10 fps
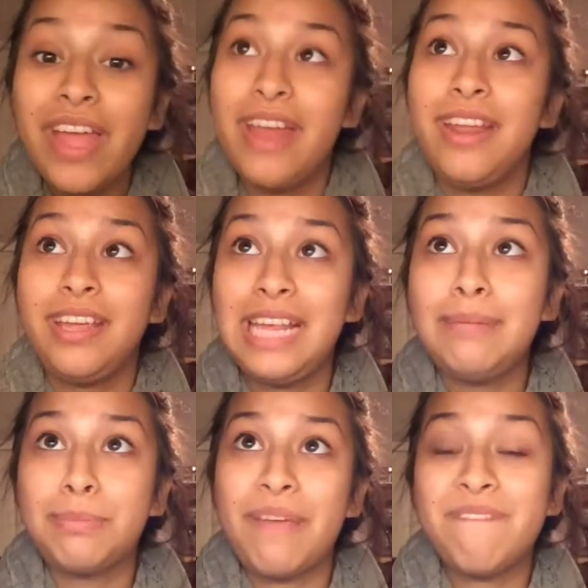and it
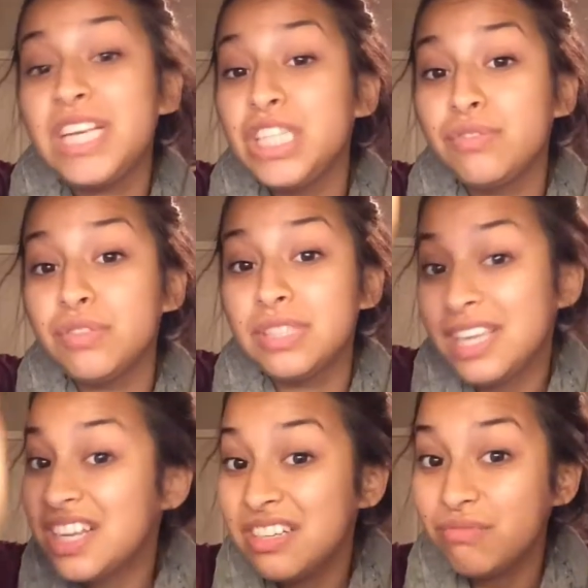keeps my face
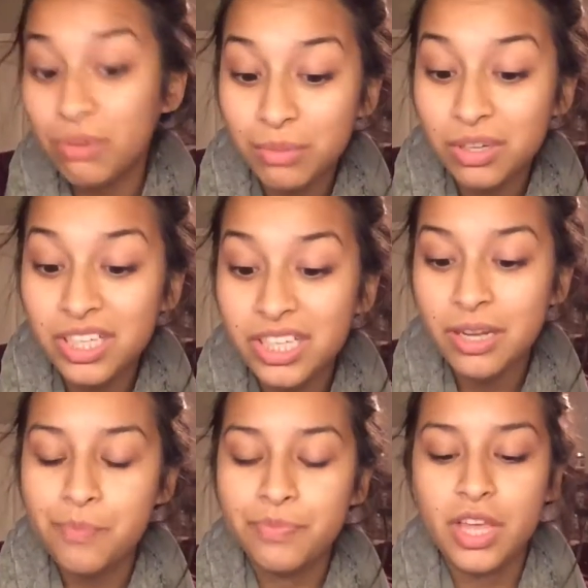skin from burning.
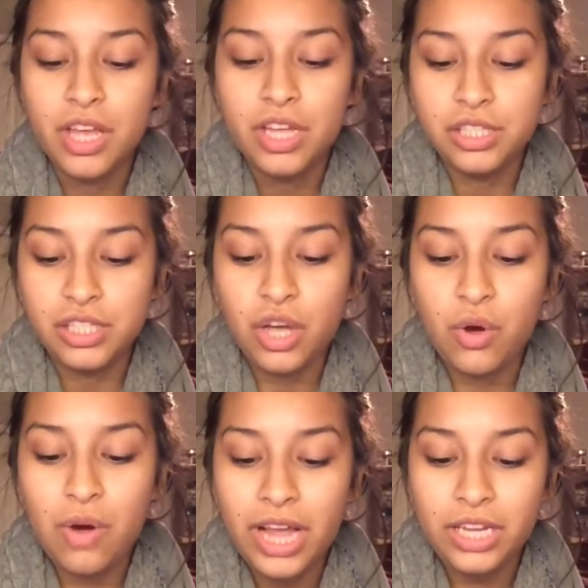
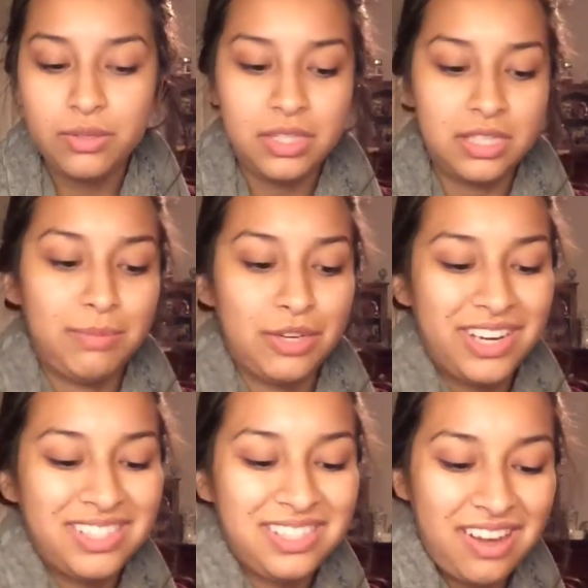So I use this
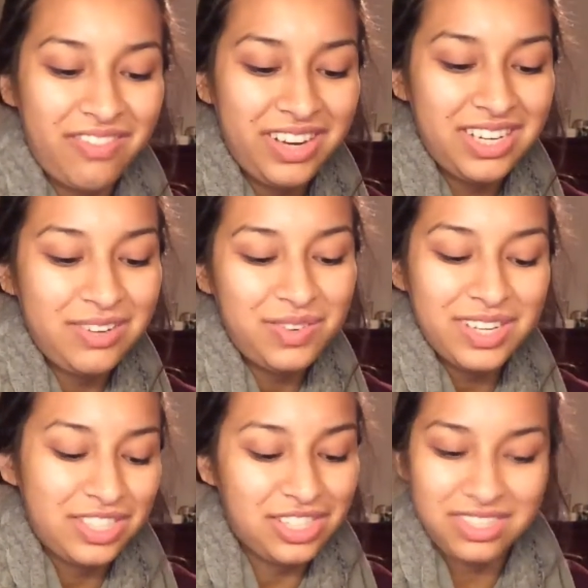Murad stuff, and it
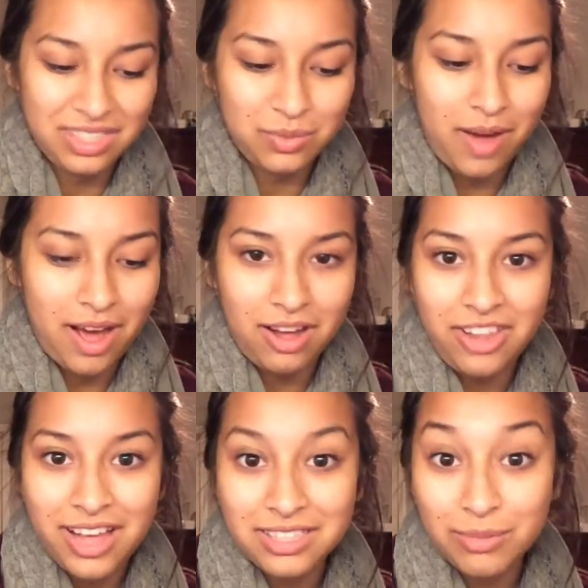works just as well
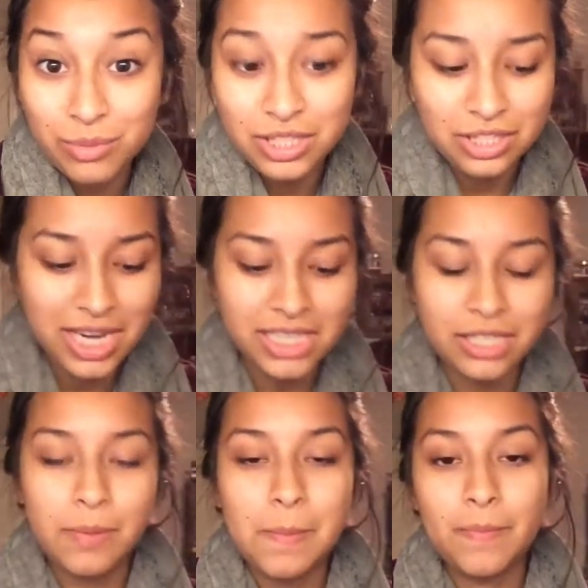as a
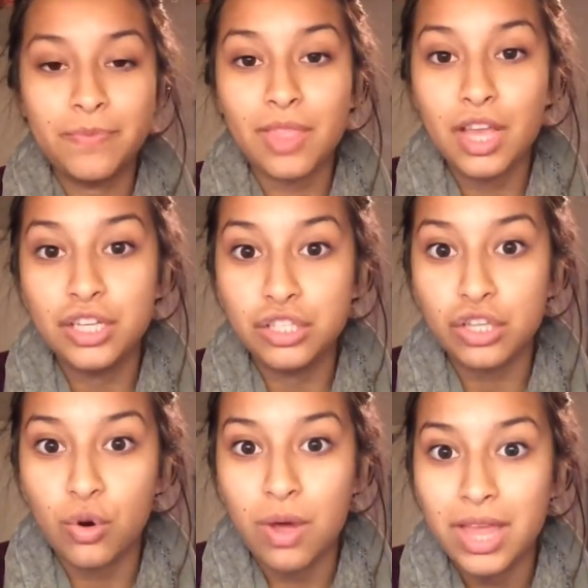moisturizer.
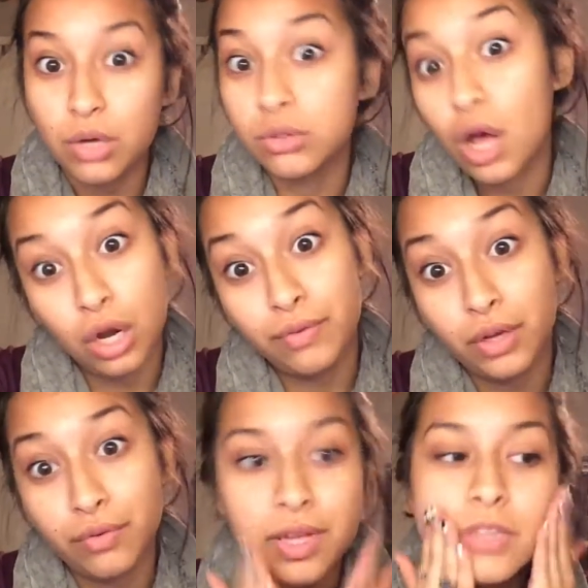So that goes all over
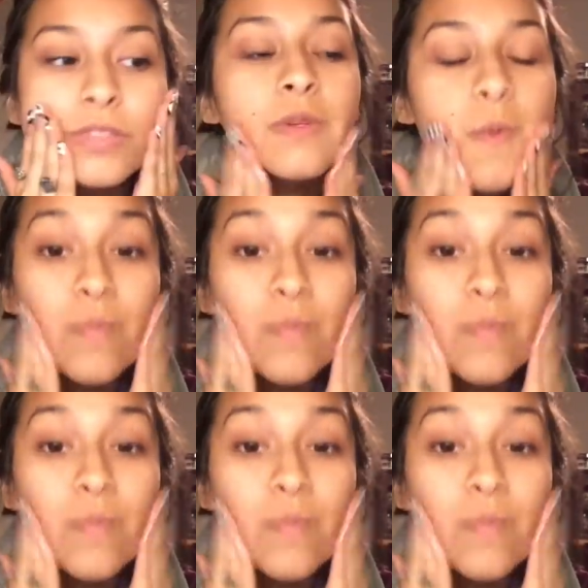your face.